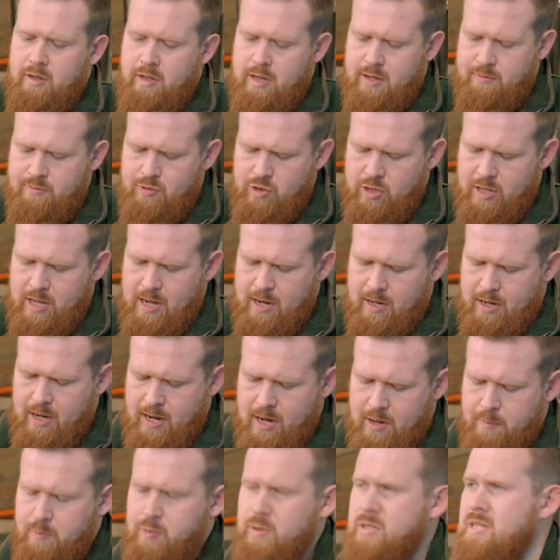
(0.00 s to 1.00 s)
Gives you that
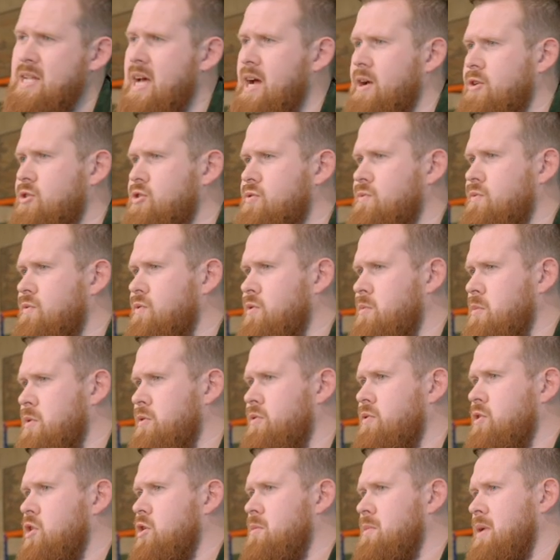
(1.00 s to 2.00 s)
kind of protection from the
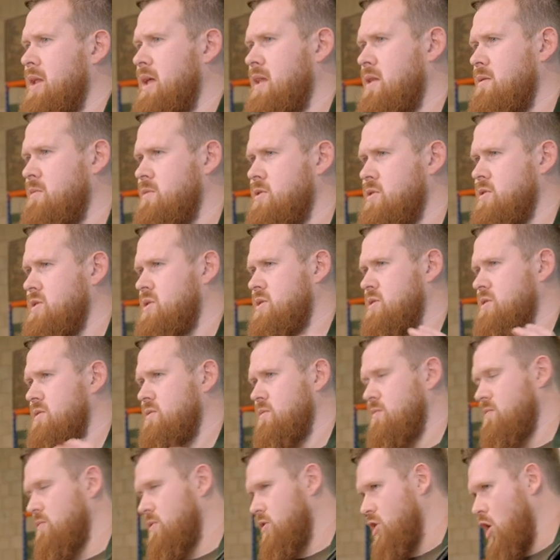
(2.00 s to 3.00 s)
thermal elements,
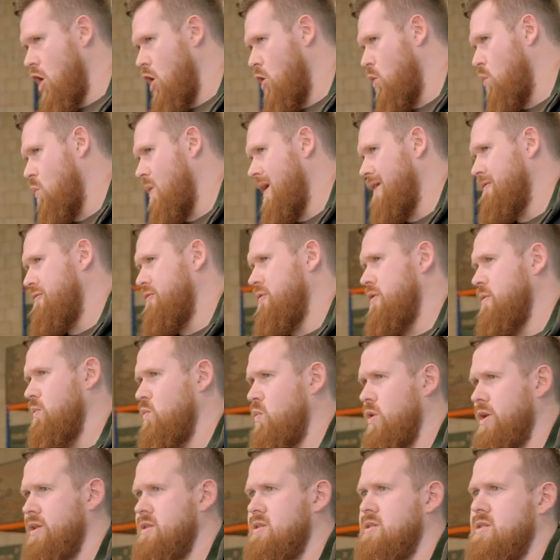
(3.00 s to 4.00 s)
the cold weather in
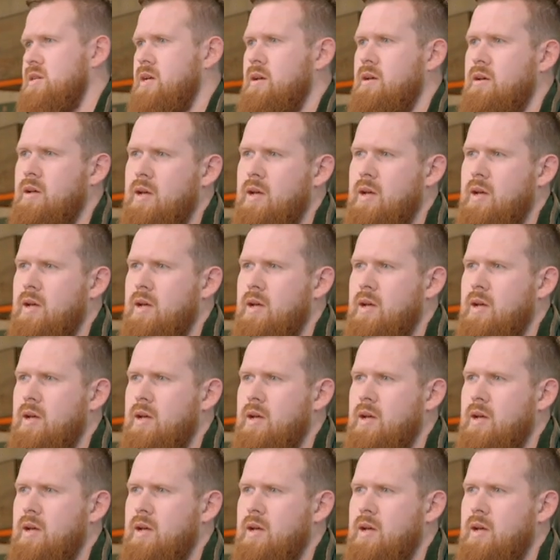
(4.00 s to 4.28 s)
winter.